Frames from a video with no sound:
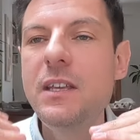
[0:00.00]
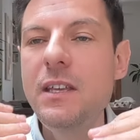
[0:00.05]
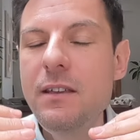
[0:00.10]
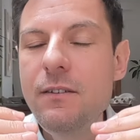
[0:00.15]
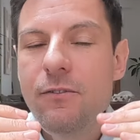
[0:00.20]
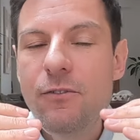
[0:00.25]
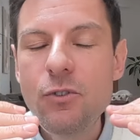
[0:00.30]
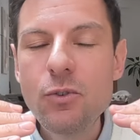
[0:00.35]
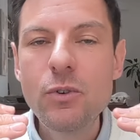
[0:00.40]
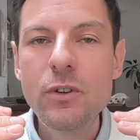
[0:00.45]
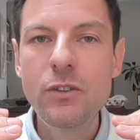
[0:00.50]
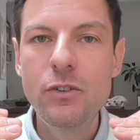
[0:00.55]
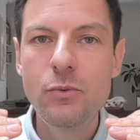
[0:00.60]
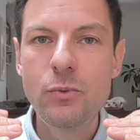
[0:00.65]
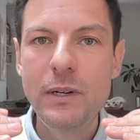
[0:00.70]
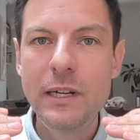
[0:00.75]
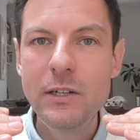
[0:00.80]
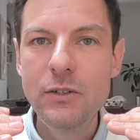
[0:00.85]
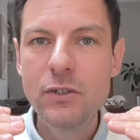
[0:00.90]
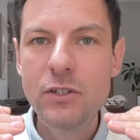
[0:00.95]
If you're in a
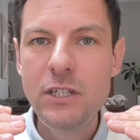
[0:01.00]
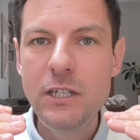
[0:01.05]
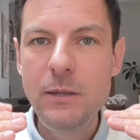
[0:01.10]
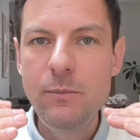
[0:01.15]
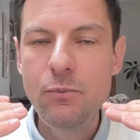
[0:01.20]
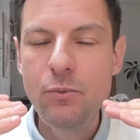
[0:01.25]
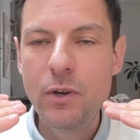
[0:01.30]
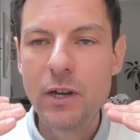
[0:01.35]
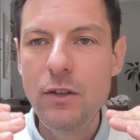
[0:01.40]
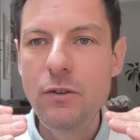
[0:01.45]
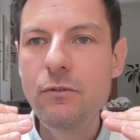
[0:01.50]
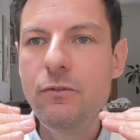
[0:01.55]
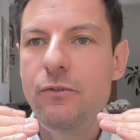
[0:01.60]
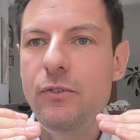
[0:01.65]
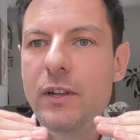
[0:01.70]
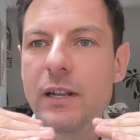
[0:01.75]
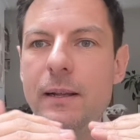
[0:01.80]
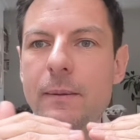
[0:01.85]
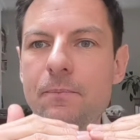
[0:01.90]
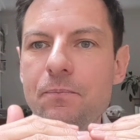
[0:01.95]
relationship where you
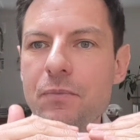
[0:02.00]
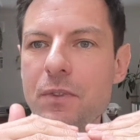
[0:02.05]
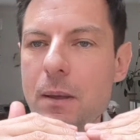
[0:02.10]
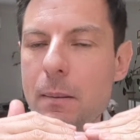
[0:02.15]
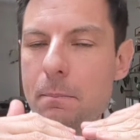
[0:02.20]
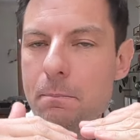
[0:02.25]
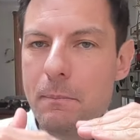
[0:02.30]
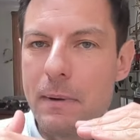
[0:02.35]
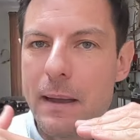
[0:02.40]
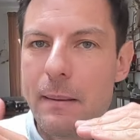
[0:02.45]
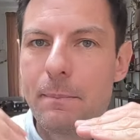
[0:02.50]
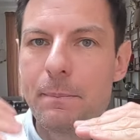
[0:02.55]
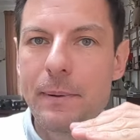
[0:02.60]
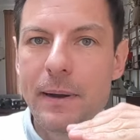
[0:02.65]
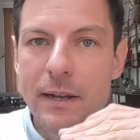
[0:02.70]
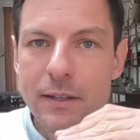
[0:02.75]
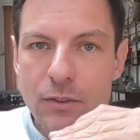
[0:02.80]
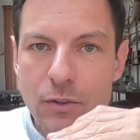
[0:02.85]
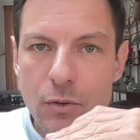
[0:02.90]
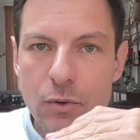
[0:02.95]
feel my
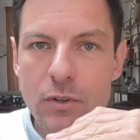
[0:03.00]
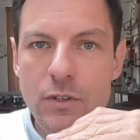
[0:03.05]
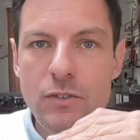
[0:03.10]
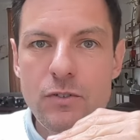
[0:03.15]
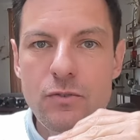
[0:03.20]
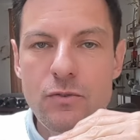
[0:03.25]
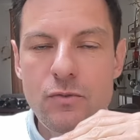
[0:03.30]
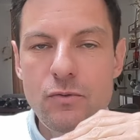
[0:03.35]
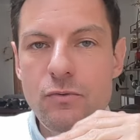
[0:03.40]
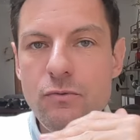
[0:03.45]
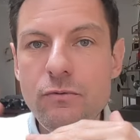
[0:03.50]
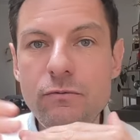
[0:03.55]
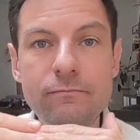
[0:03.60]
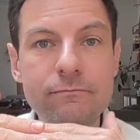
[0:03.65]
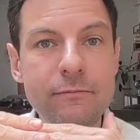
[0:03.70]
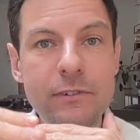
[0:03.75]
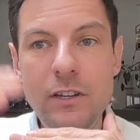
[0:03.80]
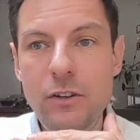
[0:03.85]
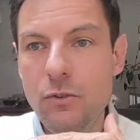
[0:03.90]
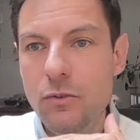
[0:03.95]
partner is too,
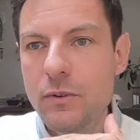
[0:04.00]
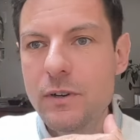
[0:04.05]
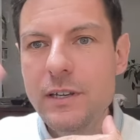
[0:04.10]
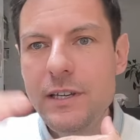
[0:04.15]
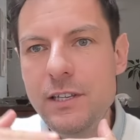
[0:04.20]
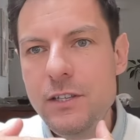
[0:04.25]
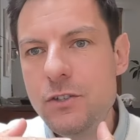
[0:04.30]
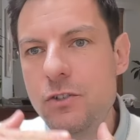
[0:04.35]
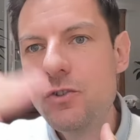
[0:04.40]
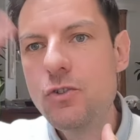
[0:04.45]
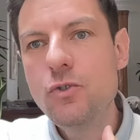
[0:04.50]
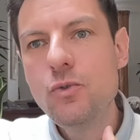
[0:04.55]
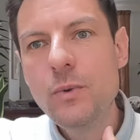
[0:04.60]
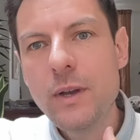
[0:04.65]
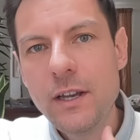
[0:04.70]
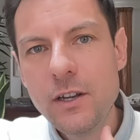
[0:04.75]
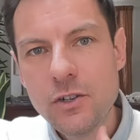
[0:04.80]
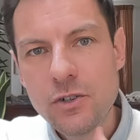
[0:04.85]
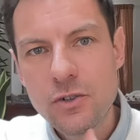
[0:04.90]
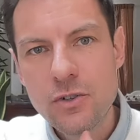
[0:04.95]
he's too
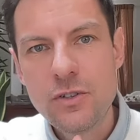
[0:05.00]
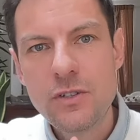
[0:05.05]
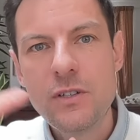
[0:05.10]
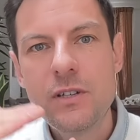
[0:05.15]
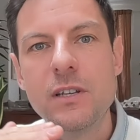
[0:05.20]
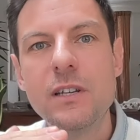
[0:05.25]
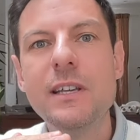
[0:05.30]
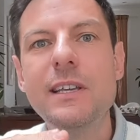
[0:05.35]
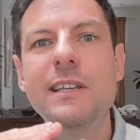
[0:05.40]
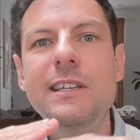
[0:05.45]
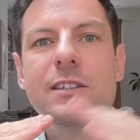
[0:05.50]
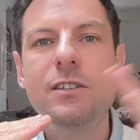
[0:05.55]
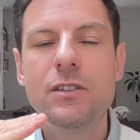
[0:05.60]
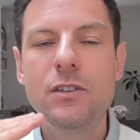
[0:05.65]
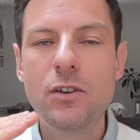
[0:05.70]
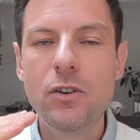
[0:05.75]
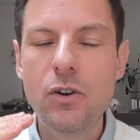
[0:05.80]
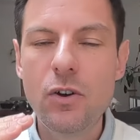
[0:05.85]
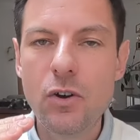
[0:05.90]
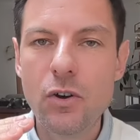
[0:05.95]
anxious,
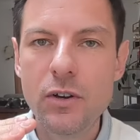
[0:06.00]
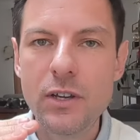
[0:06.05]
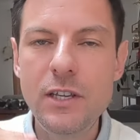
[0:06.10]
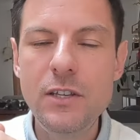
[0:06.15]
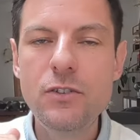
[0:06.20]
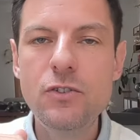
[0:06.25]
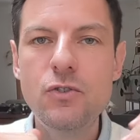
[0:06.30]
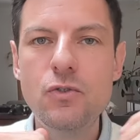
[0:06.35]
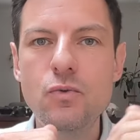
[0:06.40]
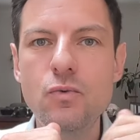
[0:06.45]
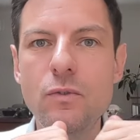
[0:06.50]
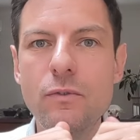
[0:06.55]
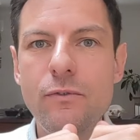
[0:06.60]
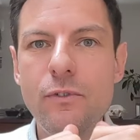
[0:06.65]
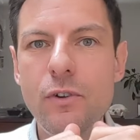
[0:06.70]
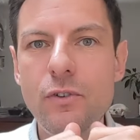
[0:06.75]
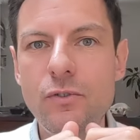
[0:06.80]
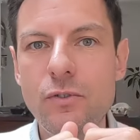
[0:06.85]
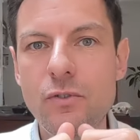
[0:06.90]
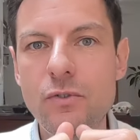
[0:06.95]
he's too
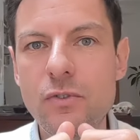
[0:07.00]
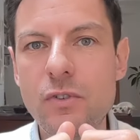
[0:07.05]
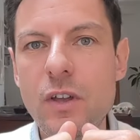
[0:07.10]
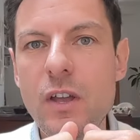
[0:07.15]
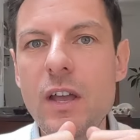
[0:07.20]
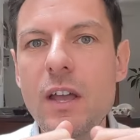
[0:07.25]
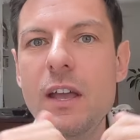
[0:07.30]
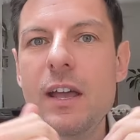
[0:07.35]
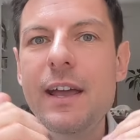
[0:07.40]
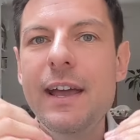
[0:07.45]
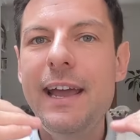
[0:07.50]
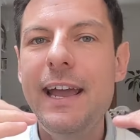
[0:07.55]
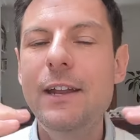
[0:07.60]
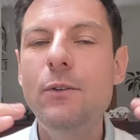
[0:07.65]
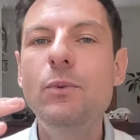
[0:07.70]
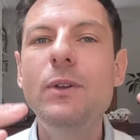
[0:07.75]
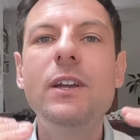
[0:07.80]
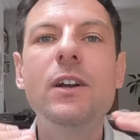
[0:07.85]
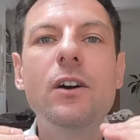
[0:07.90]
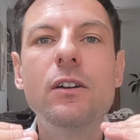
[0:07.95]
avoidant,
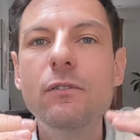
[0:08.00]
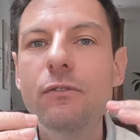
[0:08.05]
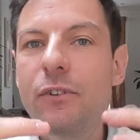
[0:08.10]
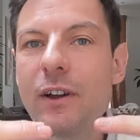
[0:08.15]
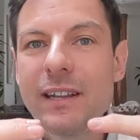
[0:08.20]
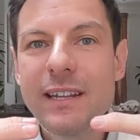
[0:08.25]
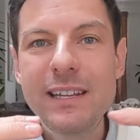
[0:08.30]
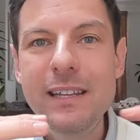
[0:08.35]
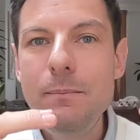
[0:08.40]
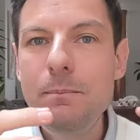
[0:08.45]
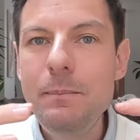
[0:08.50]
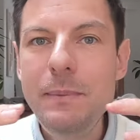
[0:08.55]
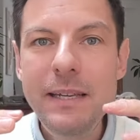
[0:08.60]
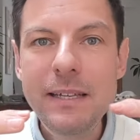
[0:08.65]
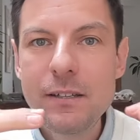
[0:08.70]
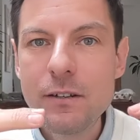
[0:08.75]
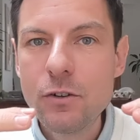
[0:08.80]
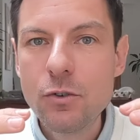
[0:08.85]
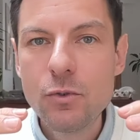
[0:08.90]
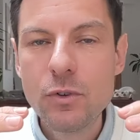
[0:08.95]
and we can't find any
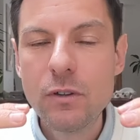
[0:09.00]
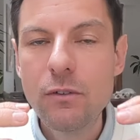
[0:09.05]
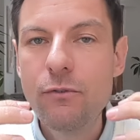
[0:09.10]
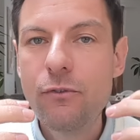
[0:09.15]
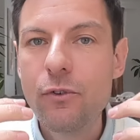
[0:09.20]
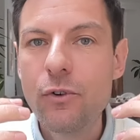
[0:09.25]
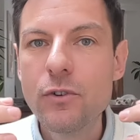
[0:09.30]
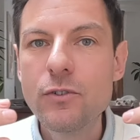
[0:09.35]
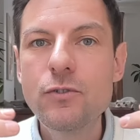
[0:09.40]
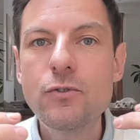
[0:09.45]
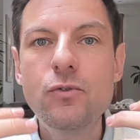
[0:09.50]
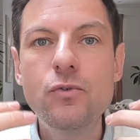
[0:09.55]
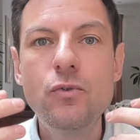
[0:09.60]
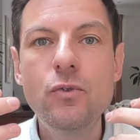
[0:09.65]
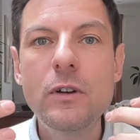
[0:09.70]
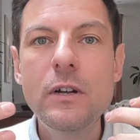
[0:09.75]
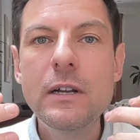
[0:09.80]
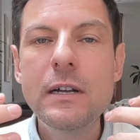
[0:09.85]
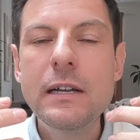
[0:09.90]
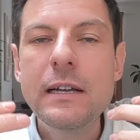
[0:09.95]
middle ground for us
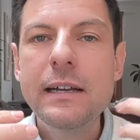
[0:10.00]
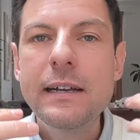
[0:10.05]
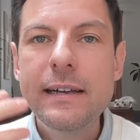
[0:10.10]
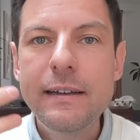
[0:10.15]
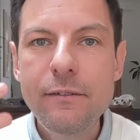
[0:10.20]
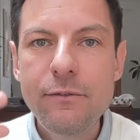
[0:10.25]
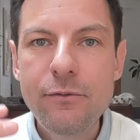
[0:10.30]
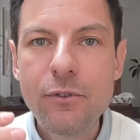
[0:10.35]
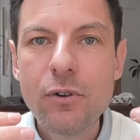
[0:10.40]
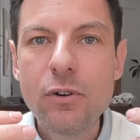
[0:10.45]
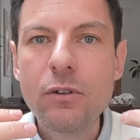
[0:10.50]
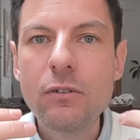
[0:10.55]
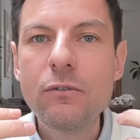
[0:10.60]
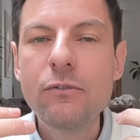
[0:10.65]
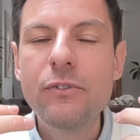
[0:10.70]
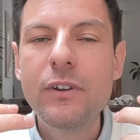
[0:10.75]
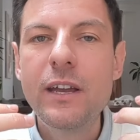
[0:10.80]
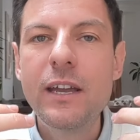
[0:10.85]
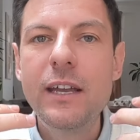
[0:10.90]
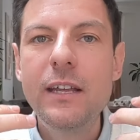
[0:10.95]
to
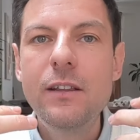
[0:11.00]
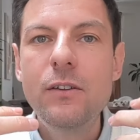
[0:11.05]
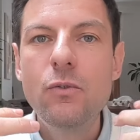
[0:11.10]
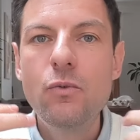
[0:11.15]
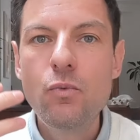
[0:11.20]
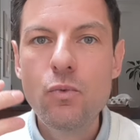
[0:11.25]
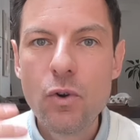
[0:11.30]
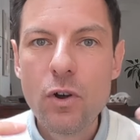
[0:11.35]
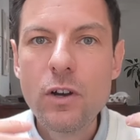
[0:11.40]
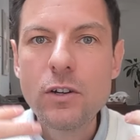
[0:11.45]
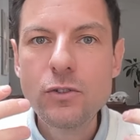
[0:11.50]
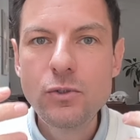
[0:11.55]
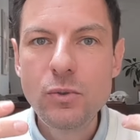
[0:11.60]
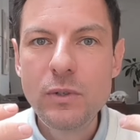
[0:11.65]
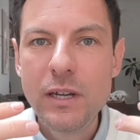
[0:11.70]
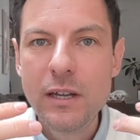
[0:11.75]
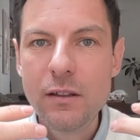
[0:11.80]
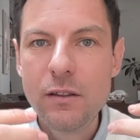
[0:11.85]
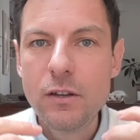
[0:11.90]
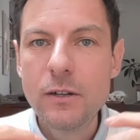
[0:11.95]
evolve and work
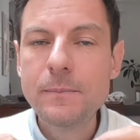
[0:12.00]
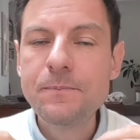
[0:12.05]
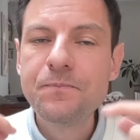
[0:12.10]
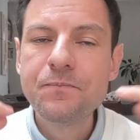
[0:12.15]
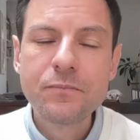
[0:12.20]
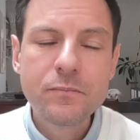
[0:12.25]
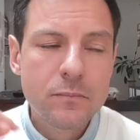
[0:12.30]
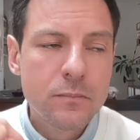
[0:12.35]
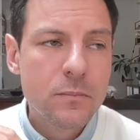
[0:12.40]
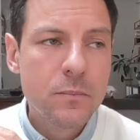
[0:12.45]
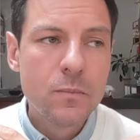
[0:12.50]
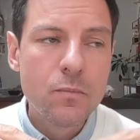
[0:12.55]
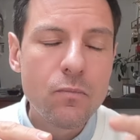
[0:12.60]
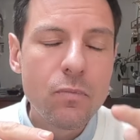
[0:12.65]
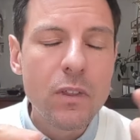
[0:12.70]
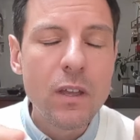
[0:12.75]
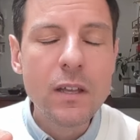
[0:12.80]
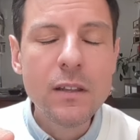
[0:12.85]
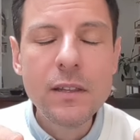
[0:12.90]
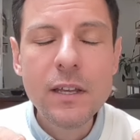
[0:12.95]
together,
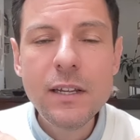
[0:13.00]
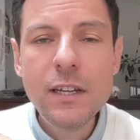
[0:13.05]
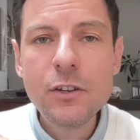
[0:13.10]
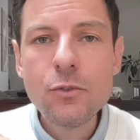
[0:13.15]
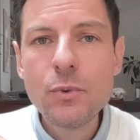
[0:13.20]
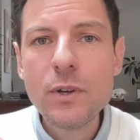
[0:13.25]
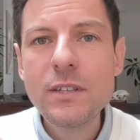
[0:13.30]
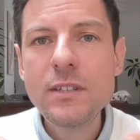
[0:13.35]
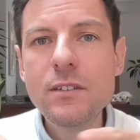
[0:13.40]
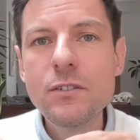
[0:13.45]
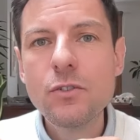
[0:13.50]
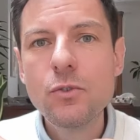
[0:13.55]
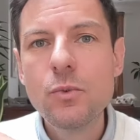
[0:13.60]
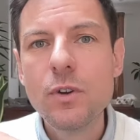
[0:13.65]
then it raises the